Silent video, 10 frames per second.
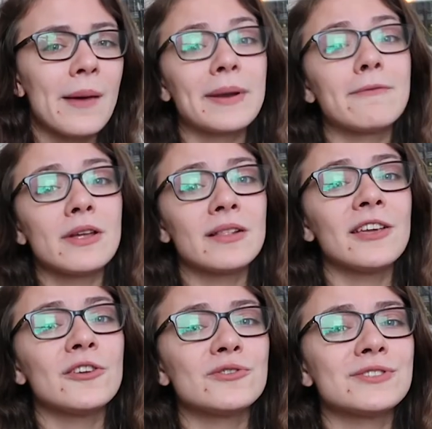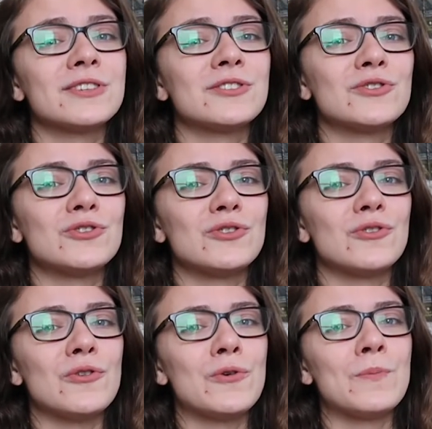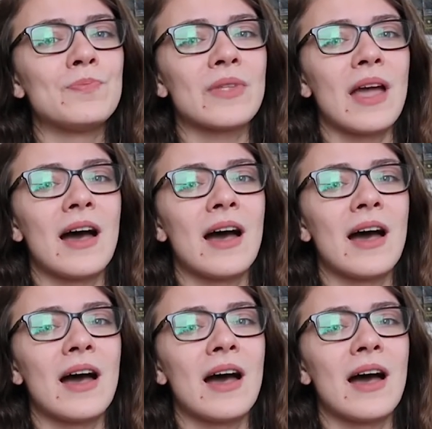But I really use this to